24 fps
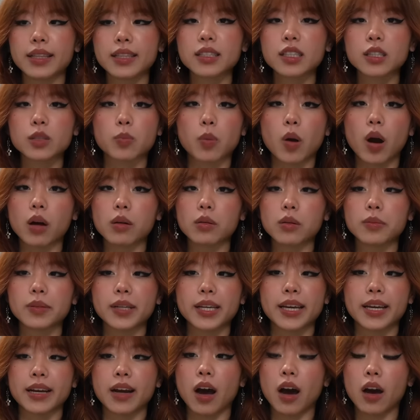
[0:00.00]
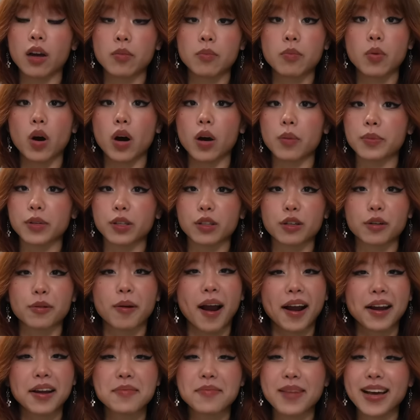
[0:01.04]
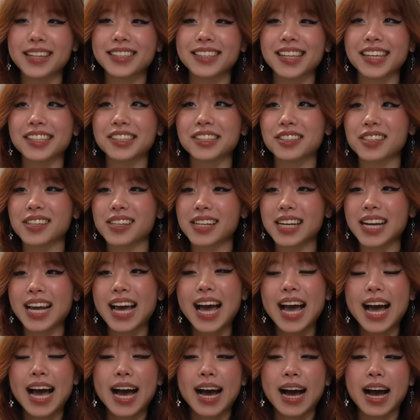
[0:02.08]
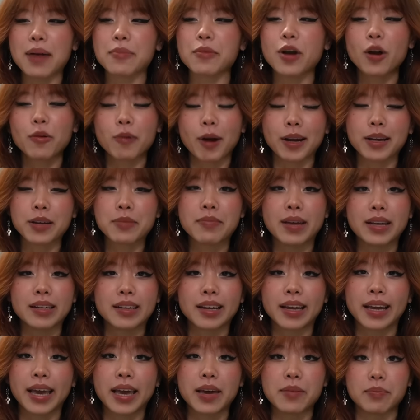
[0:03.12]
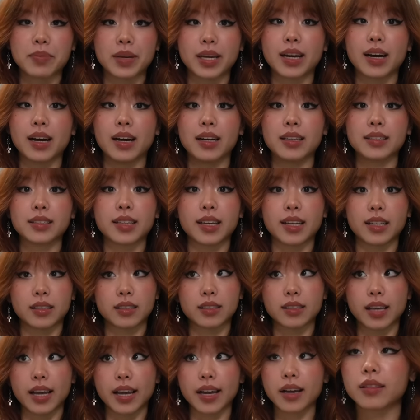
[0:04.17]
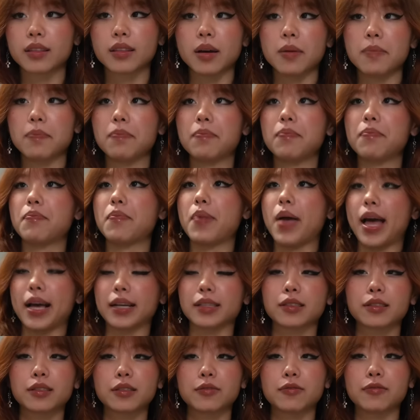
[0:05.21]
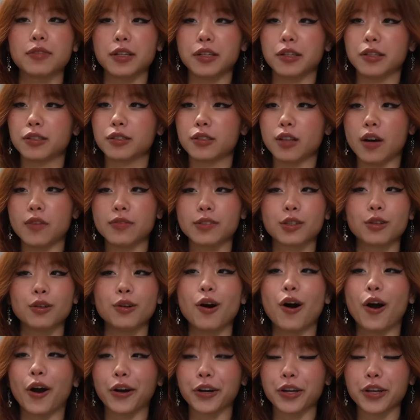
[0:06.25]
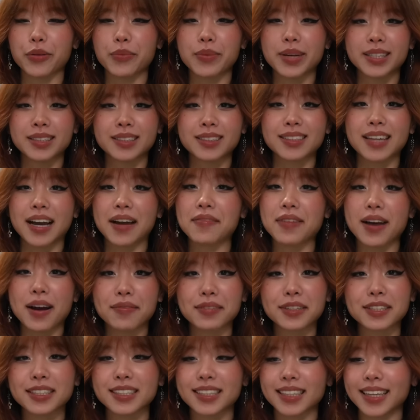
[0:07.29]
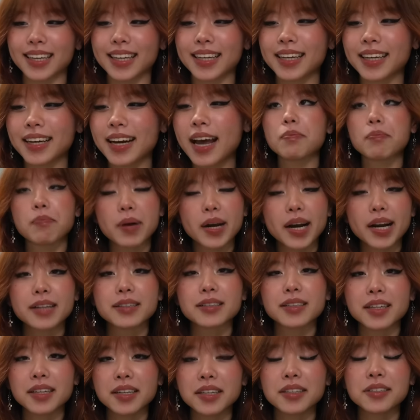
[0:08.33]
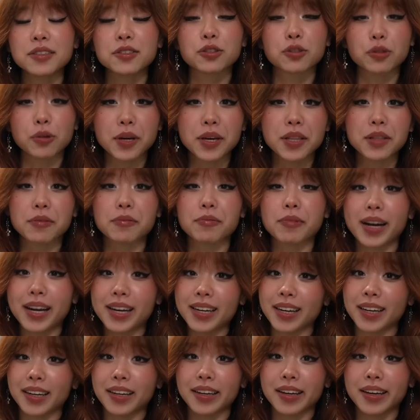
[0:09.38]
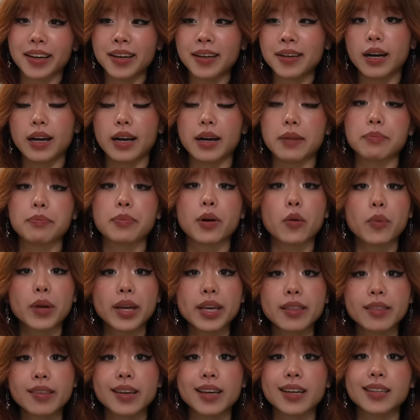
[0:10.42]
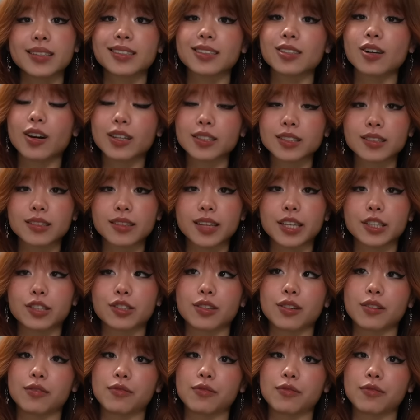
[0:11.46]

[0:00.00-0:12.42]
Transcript: this is probably an unpopular recommendation. I'm not recommending it because it's like the best philosophical arguments I've ever seen, but I did enjoy the writing in it. Boethius' Consolation of